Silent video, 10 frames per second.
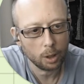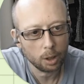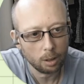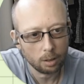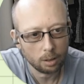
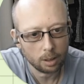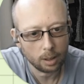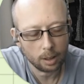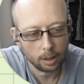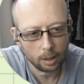shouldn't.
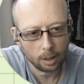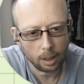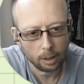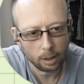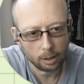
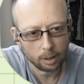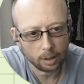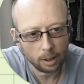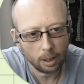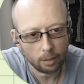It should
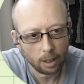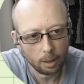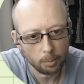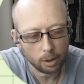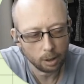just
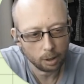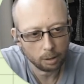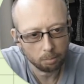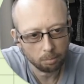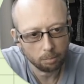carbon should just